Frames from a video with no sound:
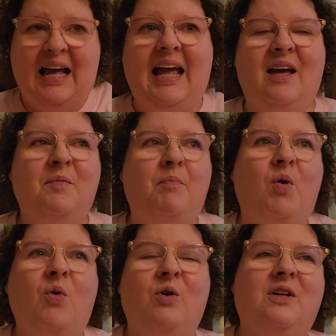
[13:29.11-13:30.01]
and
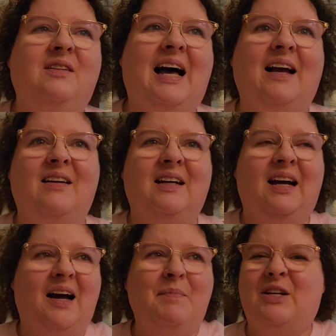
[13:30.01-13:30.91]
poured like
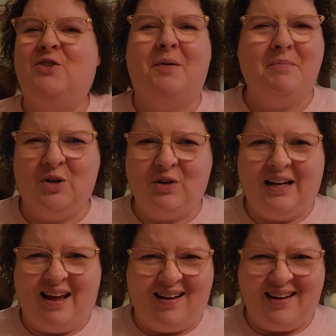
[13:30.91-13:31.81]
a mixture of milk
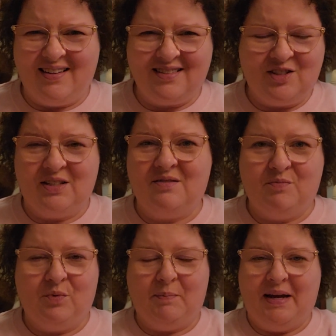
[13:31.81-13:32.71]
and eggs,
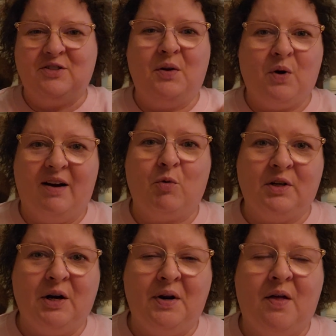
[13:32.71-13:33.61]
just basically whatever
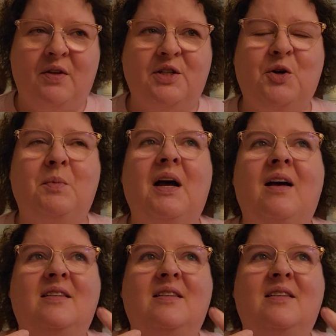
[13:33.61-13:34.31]
would go down the tube.